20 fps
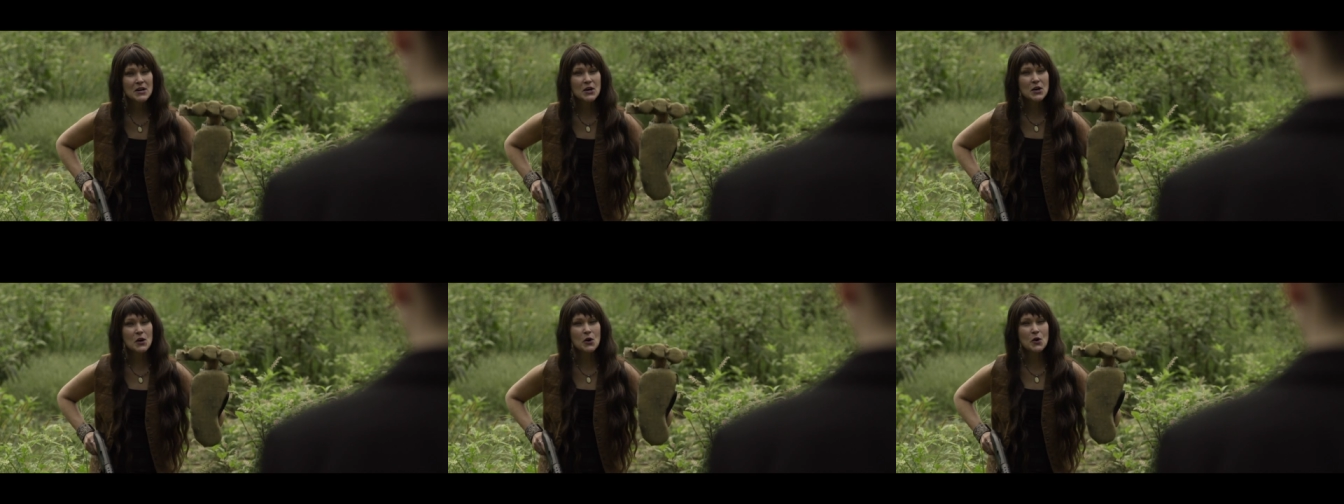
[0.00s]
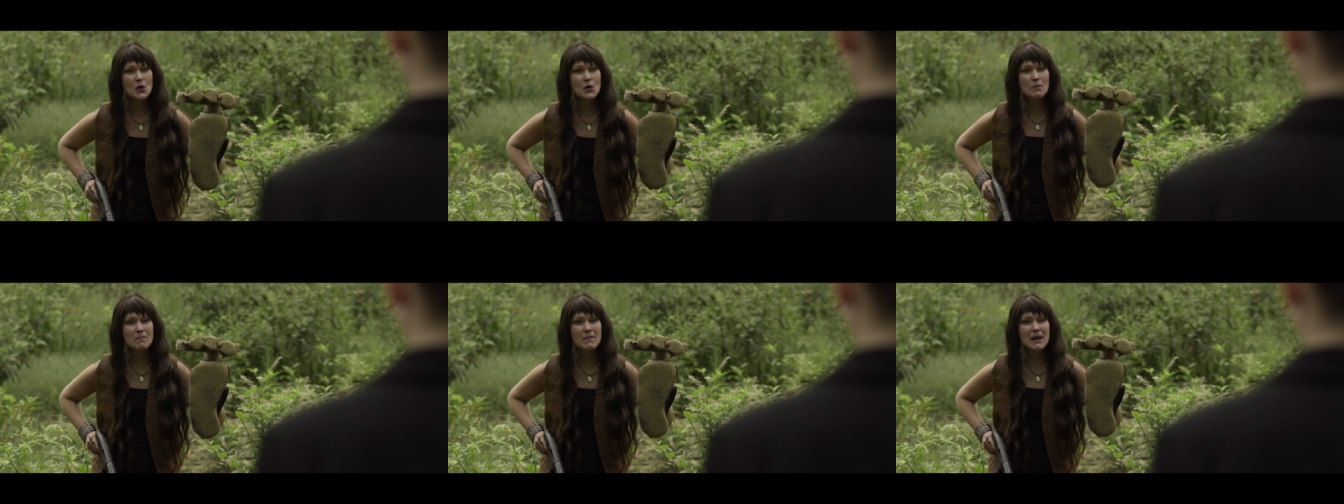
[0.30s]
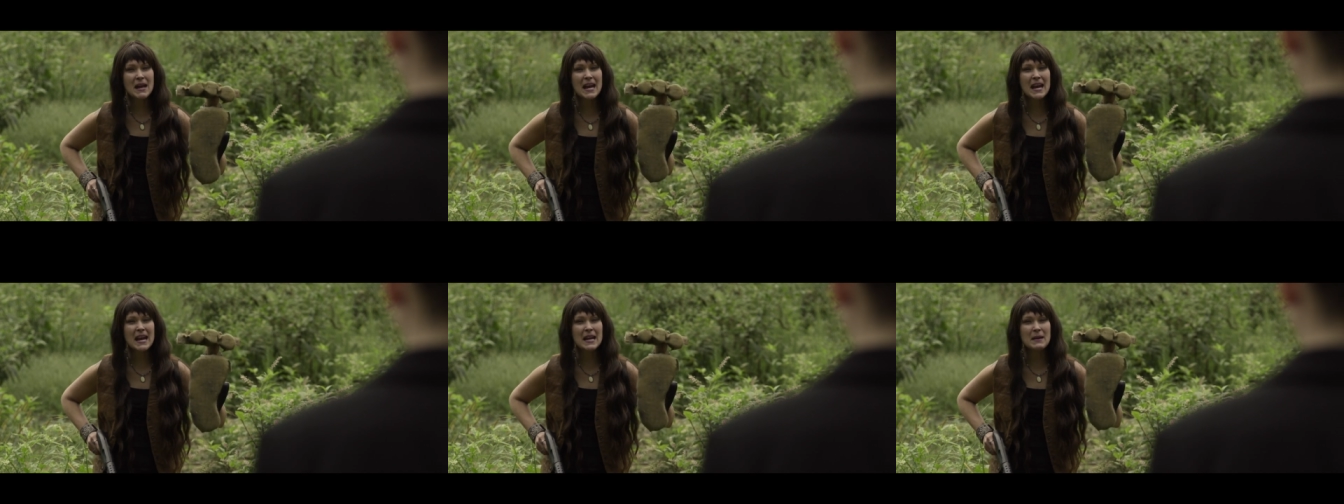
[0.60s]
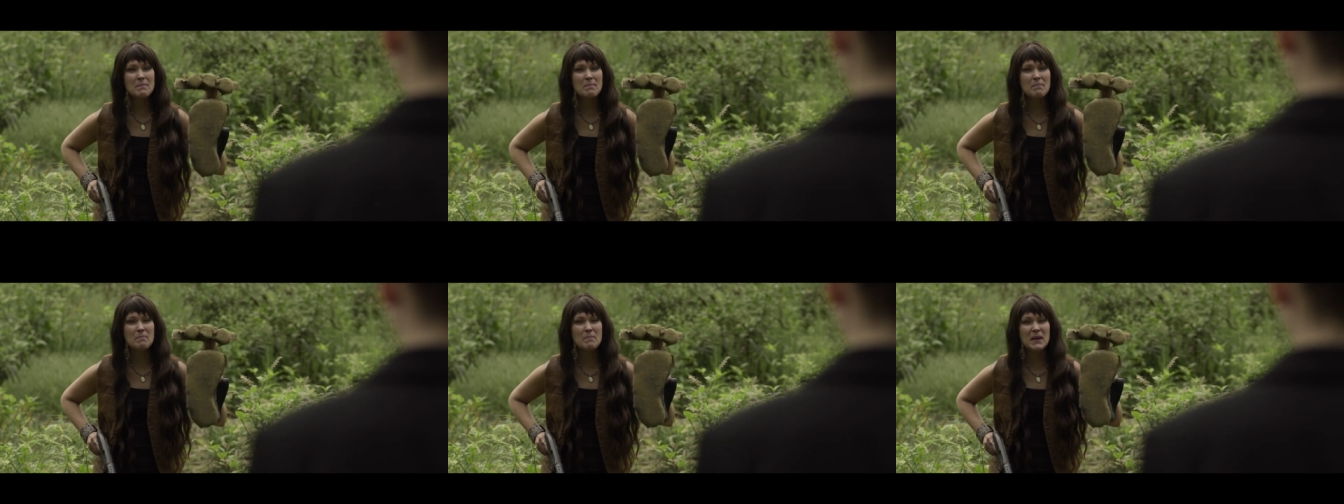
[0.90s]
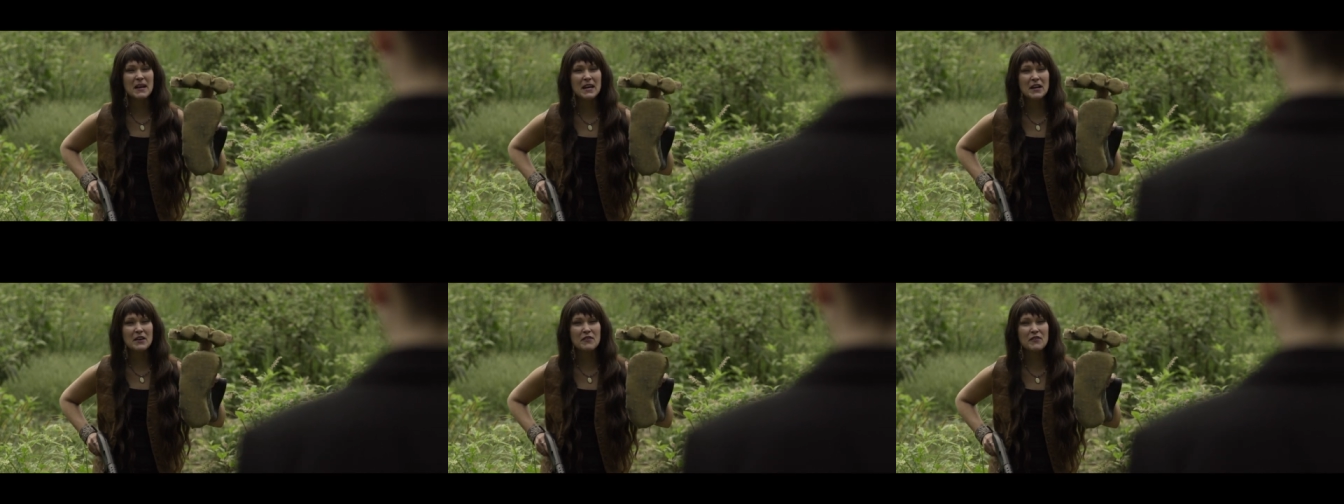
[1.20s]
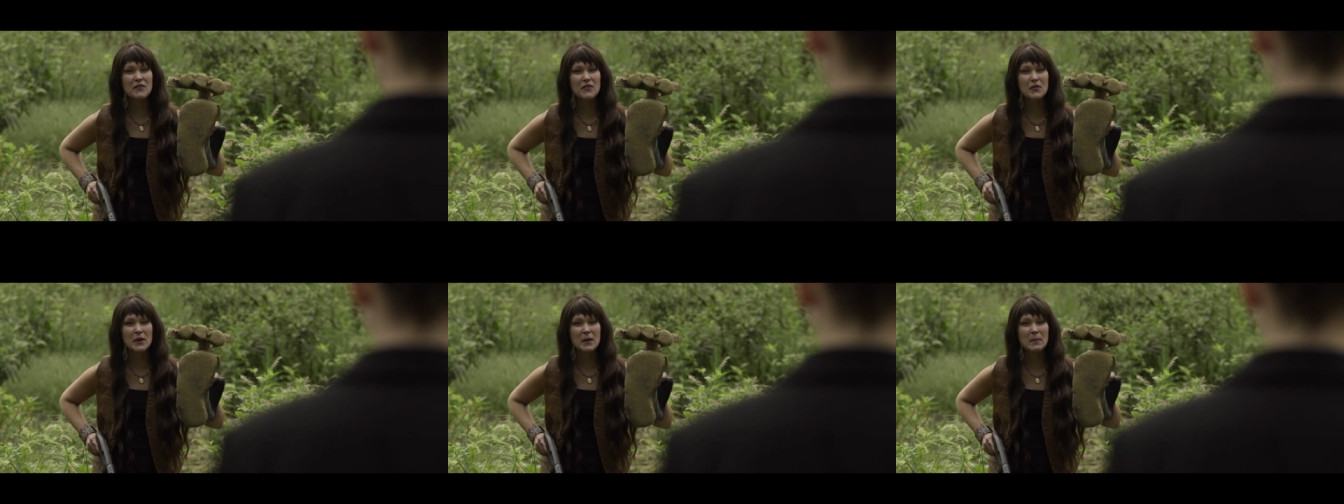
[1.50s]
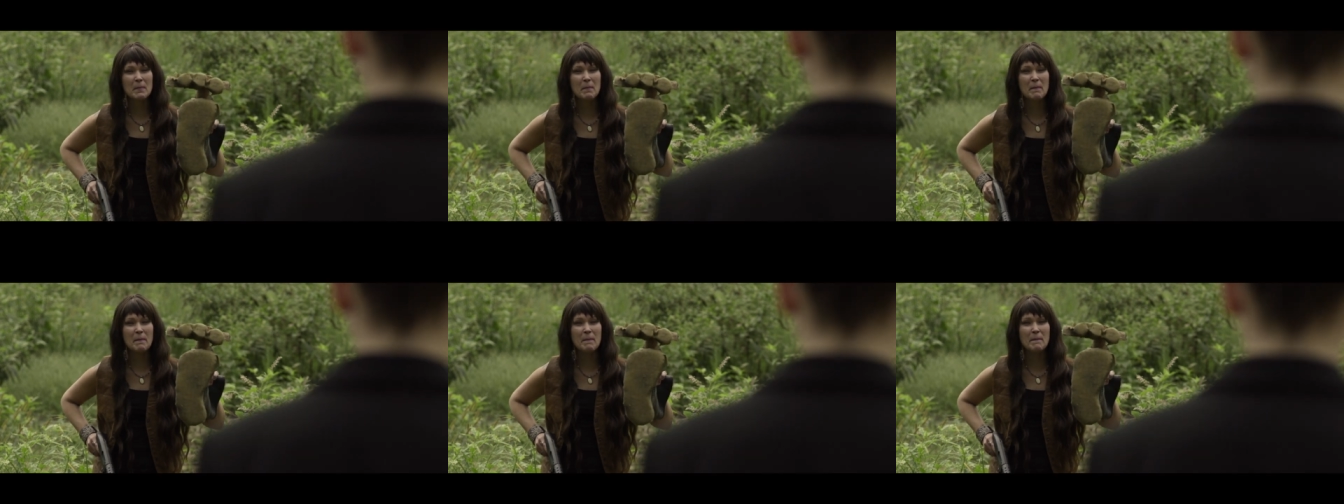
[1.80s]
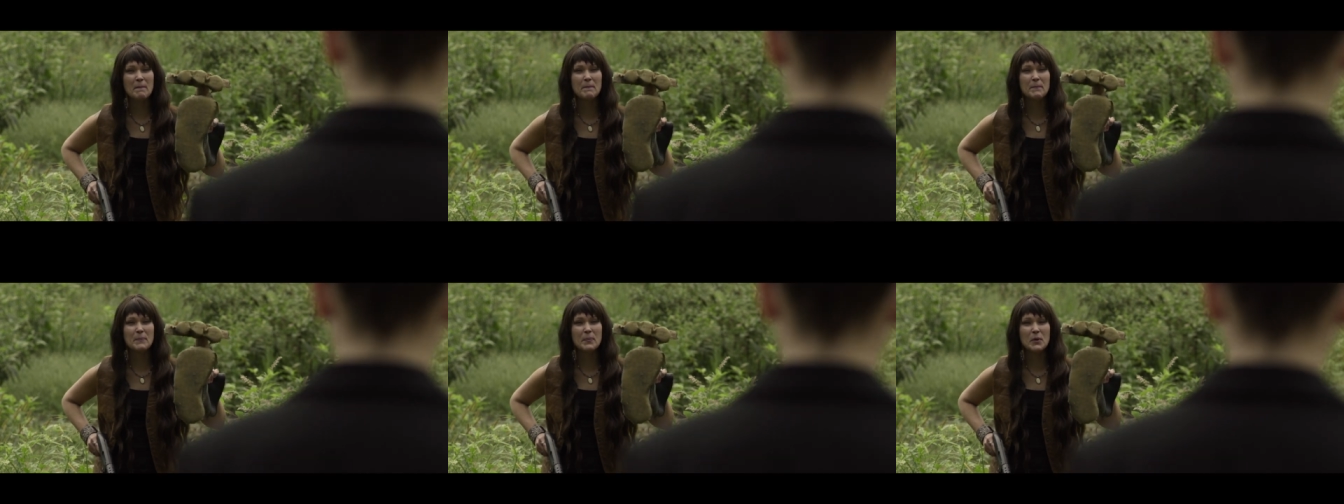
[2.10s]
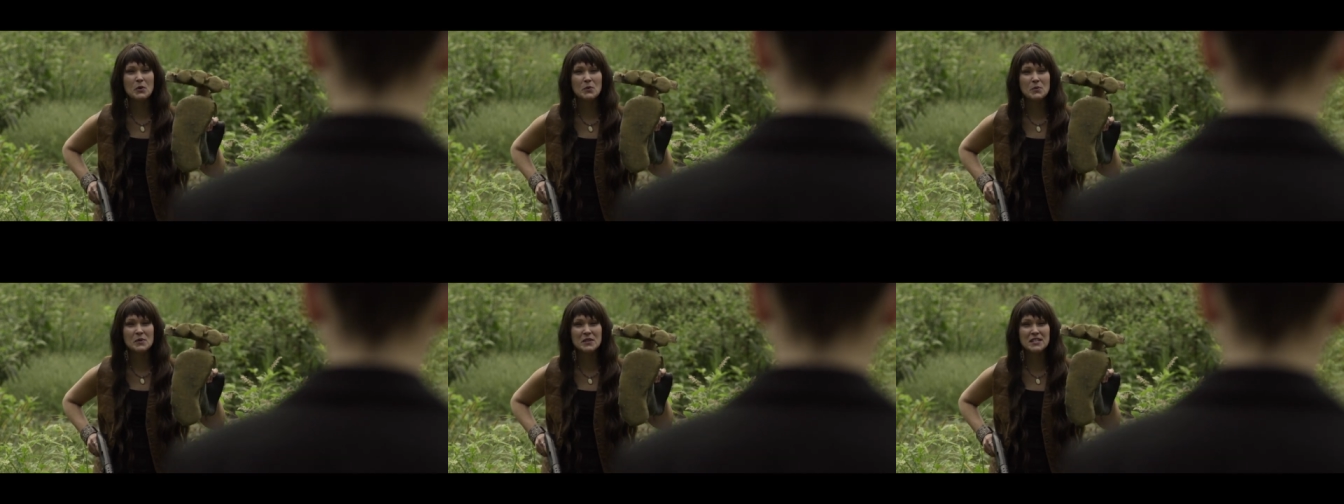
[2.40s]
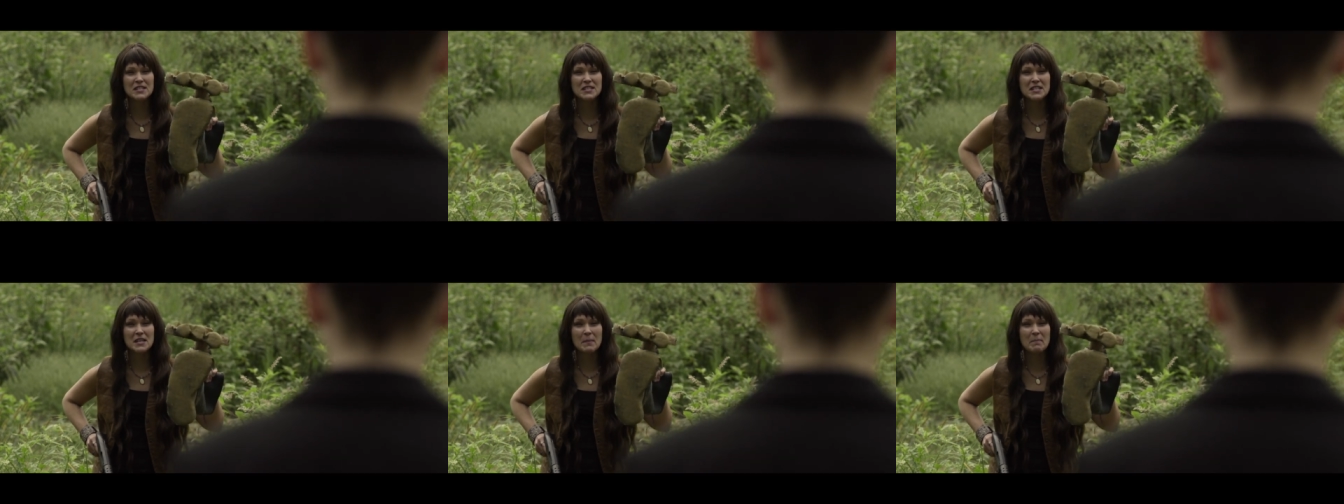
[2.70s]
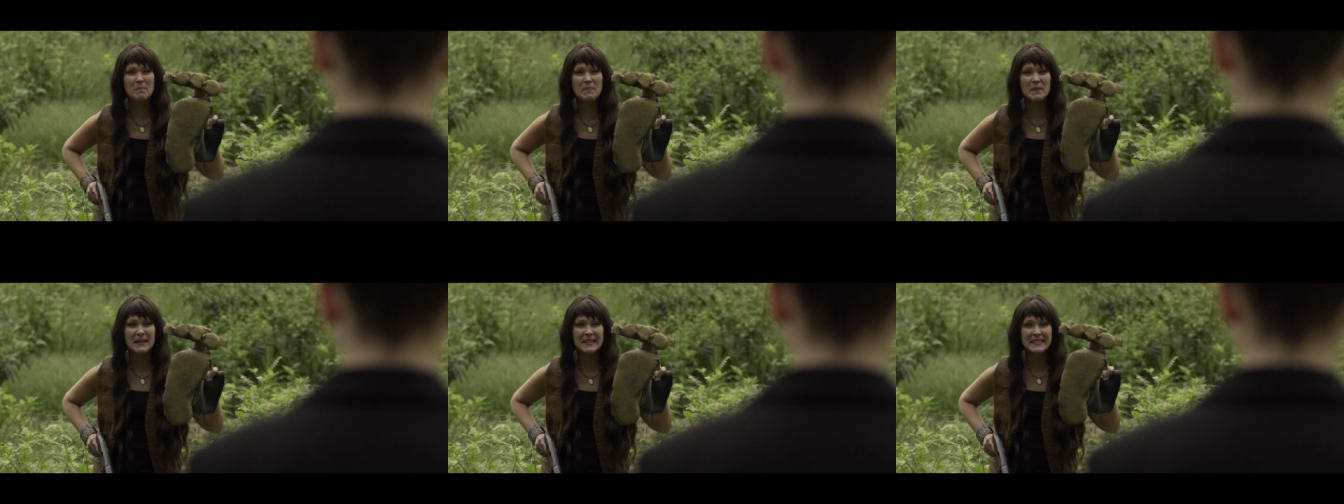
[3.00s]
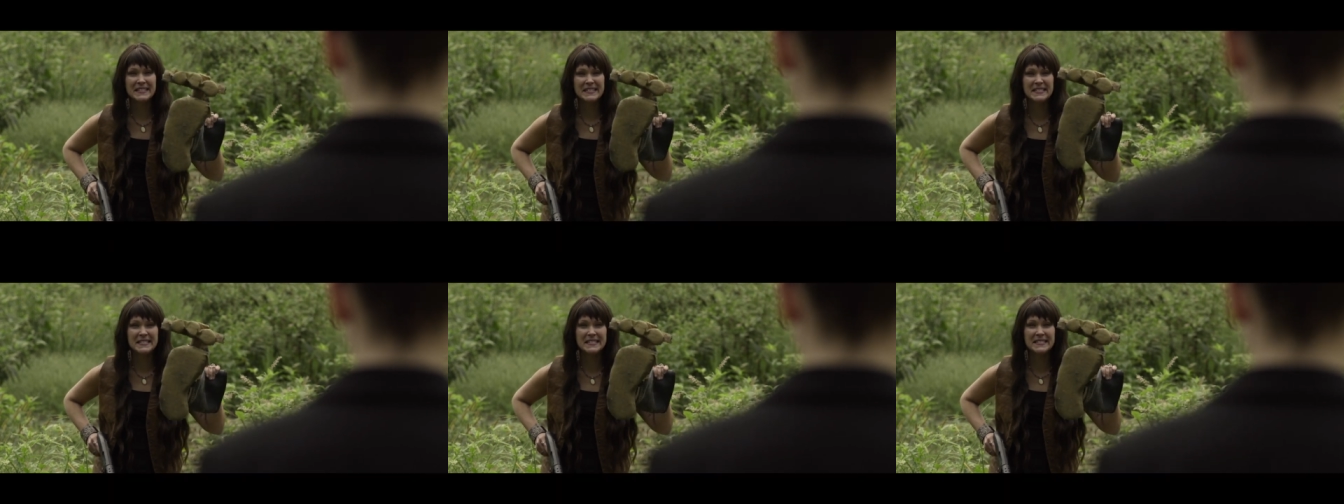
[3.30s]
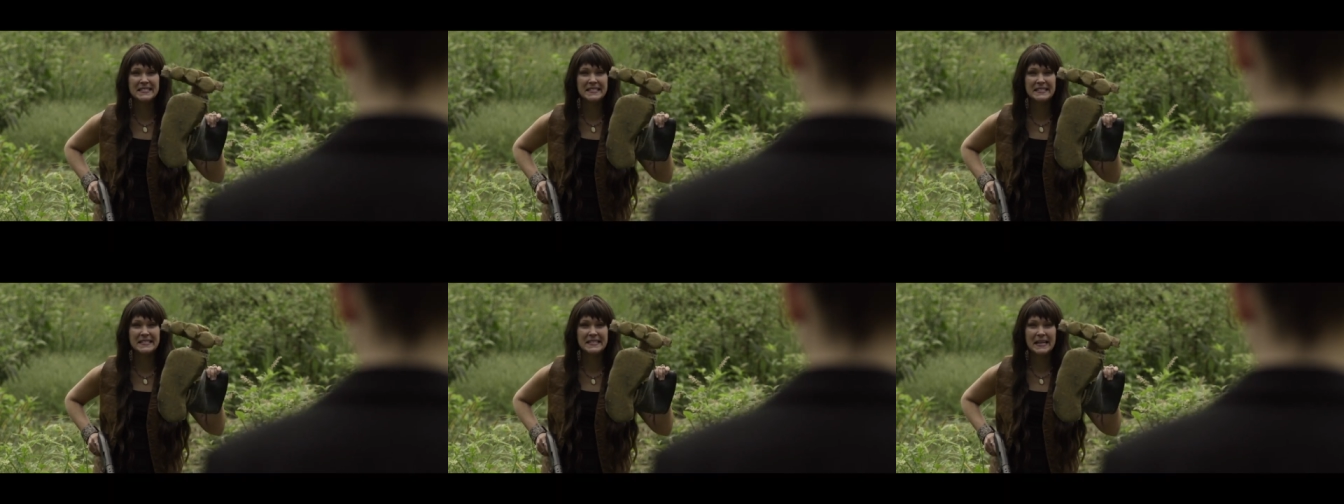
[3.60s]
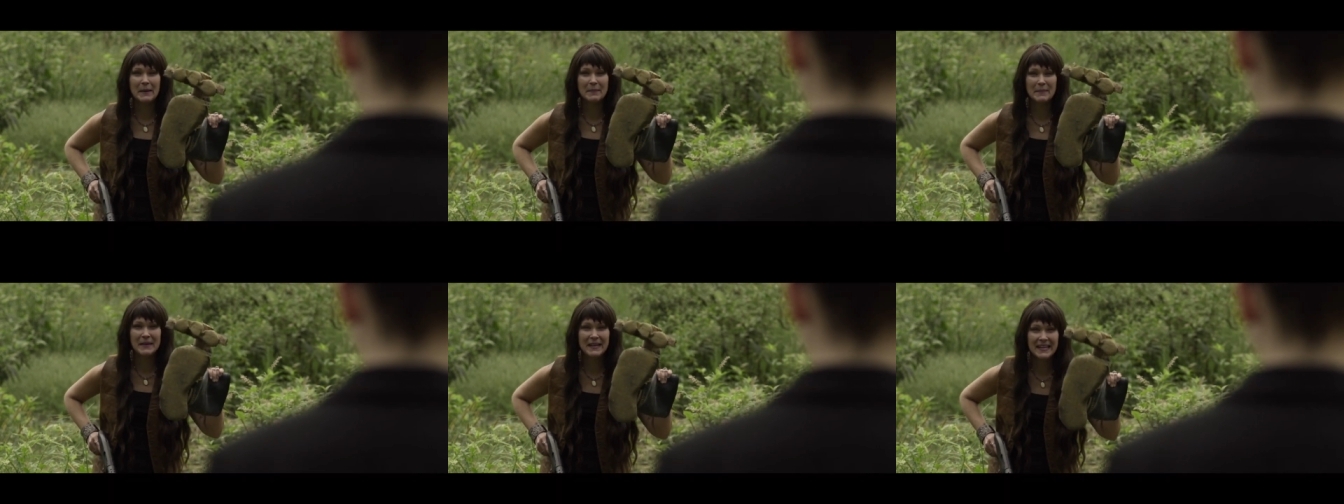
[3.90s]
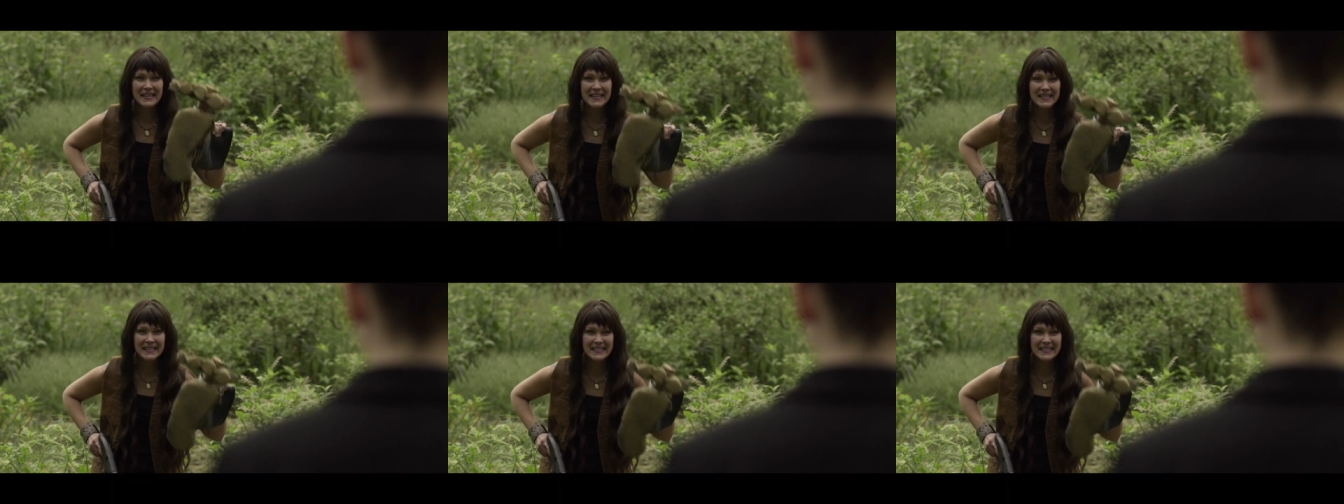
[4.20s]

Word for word: Homemade Bigfoot boots, you big dummy.